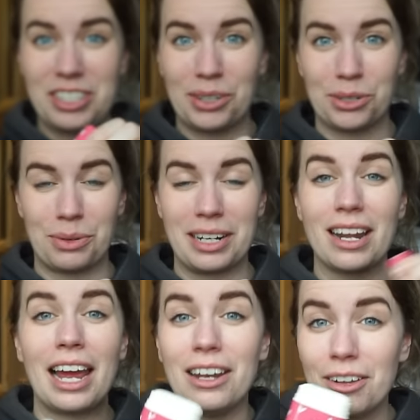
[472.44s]
deodorant.
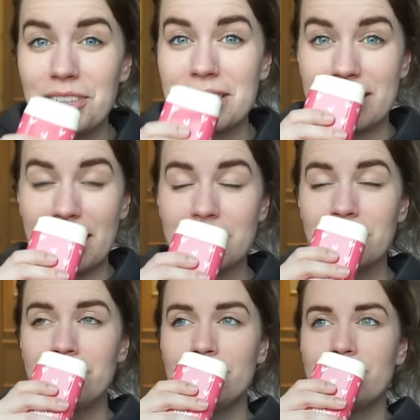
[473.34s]
I love this scent.
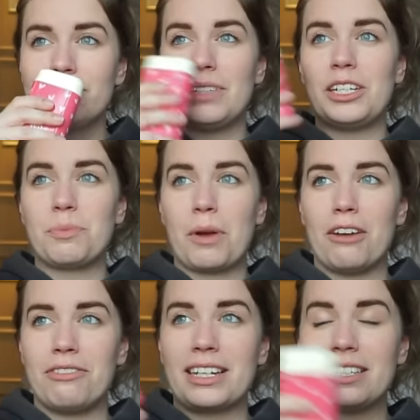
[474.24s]
It's
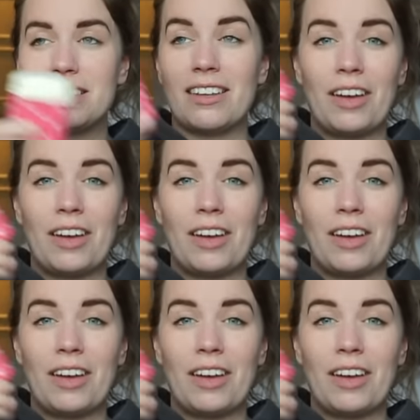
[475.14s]
perfect, it's the